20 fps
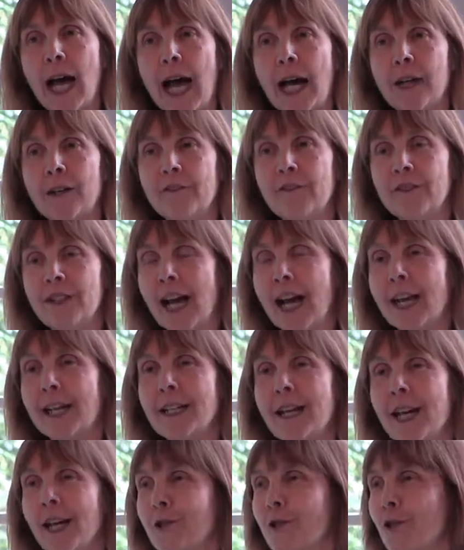out of
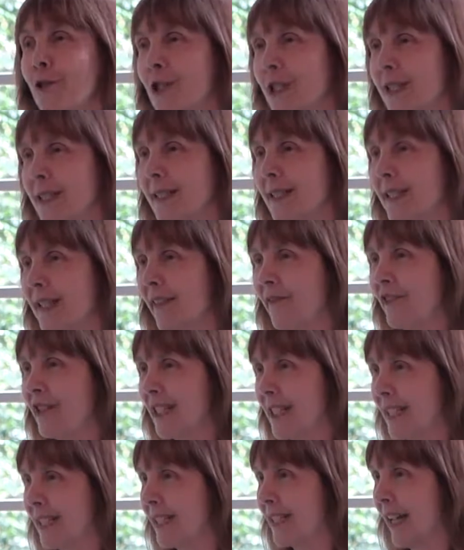
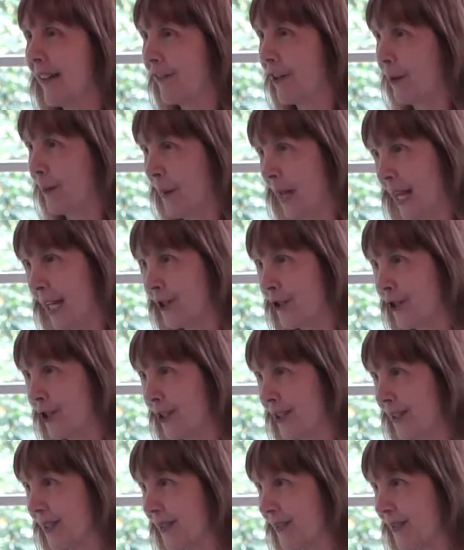977 pages.